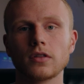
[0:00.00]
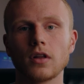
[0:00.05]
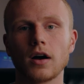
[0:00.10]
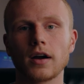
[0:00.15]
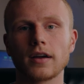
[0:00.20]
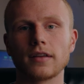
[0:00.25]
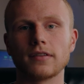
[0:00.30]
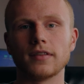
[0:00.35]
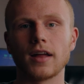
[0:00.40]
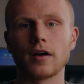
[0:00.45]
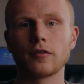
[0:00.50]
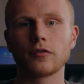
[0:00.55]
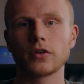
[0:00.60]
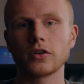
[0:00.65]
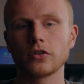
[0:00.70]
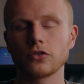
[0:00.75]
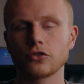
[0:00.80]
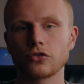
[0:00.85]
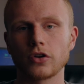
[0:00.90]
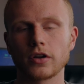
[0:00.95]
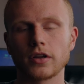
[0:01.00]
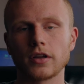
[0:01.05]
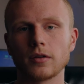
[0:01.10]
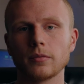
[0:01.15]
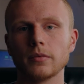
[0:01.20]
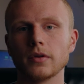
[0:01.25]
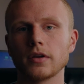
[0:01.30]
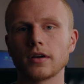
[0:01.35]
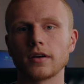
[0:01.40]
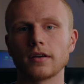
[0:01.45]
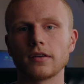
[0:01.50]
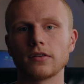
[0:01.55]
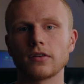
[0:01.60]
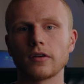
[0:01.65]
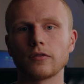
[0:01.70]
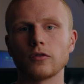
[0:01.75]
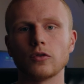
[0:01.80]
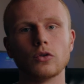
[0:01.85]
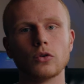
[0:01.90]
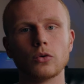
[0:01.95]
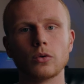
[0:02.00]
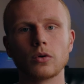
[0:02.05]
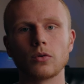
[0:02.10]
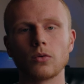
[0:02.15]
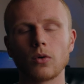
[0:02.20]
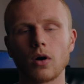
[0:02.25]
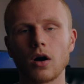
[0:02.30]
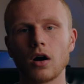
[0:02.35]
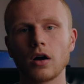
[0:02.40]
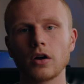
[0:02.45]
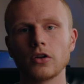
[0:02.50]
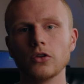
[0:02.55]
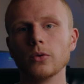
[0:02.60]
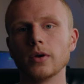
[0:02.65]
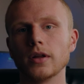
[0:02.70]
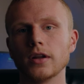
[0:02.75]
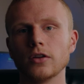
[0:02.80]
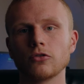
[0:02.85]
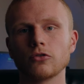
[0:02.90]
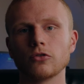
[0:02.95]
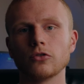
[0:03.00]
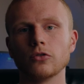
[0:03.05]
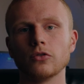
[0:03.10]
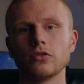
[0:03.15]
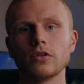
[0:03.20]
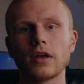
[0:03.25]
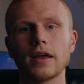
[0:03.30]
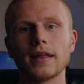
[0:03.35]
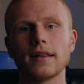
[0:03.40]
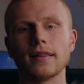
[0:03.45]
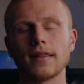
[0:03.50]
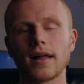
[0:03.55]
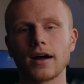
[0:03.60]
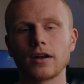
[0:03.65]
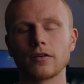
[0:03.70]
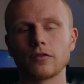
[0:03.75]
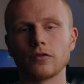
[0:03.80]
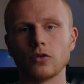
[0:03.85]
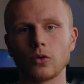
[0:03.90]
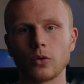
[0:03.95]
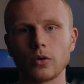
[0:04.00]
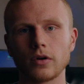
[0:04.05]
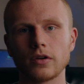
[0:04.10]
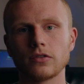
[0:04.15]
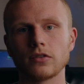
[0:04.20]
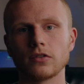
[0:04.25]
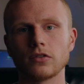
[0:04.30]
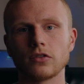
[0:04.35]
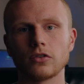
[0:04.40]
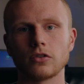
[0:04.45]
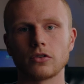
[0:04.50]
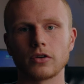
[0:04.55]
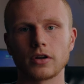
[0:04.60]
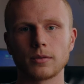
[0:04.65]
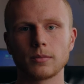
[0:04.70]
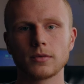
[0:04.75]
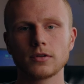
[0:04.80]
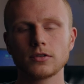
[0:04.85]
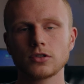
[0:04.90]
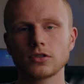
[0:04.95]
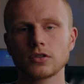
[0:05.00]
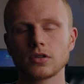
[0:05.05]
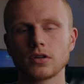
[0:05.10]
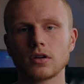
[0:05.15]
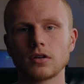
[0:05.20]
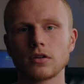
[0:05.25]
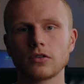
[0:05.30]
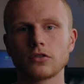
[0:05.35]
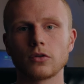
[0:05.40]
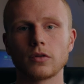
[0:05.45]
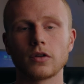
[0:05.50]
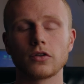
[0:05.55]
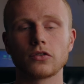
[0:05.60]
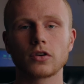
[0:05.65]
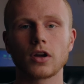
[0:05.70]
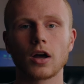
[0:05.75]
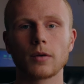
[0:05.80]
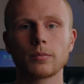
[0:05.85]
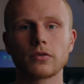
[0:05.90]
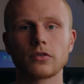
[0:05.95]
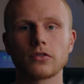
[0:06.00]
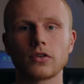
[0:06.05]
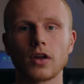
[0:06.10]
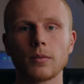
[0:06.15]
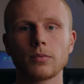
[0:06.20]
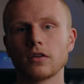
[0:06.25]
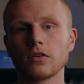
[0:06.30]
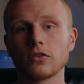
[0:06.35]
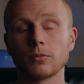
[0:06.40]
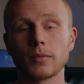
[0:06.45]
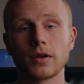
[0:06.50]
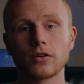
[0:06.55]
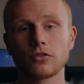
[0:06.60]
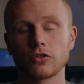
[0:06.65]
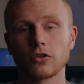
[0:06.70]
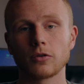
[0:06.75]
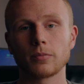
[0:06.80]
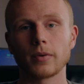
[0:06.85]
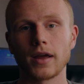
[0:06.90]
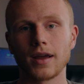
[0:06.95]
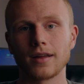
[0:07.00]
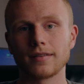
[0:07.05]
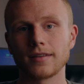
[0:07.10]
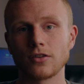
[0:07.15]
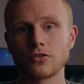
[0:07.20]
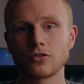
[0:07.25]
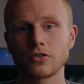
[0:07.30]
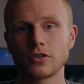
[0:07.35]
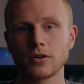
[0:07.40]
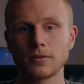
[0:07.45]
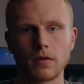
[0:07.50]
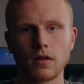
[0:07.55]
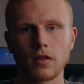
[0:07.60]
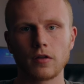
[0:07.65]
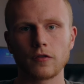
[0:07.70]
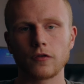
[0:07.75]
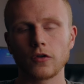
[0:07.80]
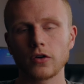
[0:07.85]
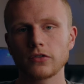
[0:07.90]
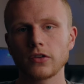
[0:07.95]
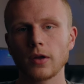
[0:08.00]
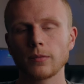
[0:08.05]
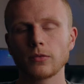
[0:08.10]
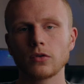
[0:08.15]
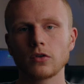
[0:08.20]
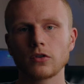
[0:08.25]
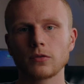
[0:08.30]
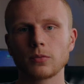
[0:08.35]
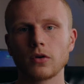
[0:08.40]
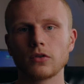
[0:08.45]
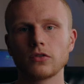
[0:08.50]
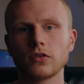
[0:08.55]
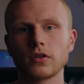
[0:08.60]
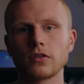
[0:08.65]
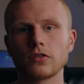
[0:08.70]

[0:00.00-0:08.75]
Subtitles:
log is definitely tricky because if you do it wrong, you can introduce a lot of noise into your image. So there's a couple steps, so make sure you're paying attention here. The first step to exposing